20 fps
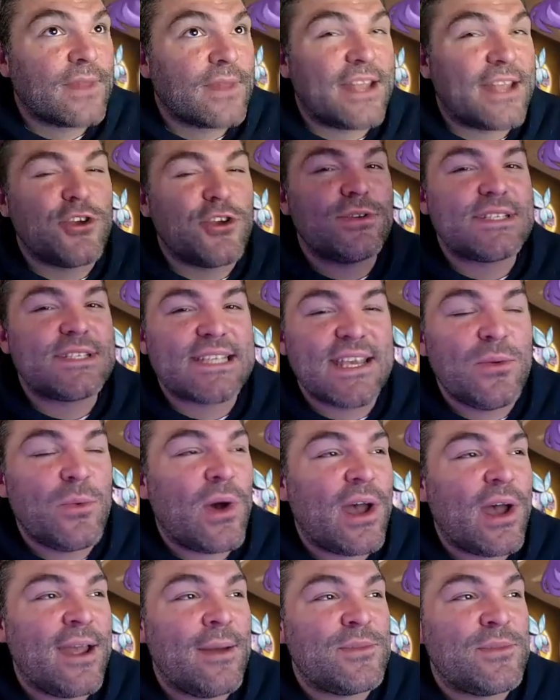you'll see
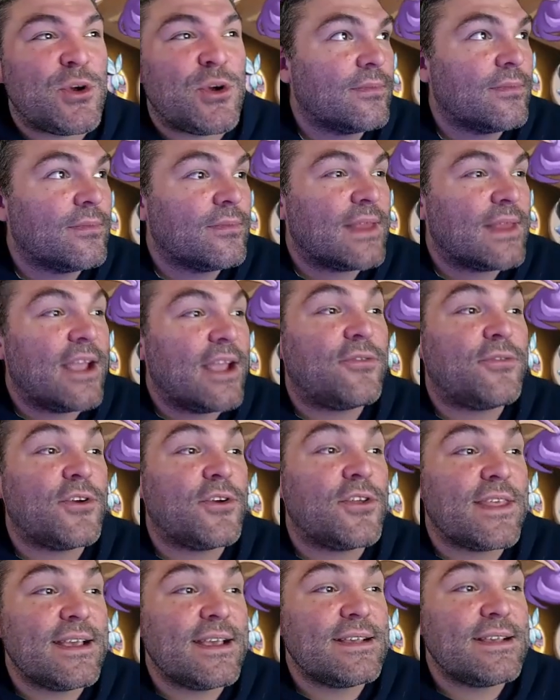why I'm doing this. Now for
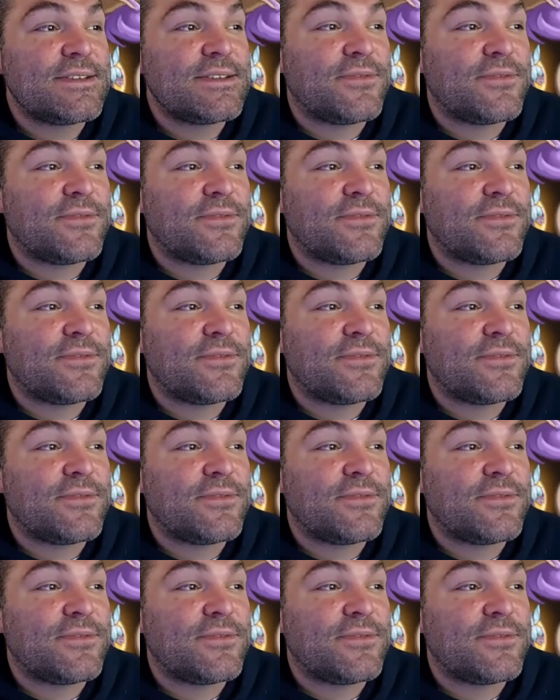this,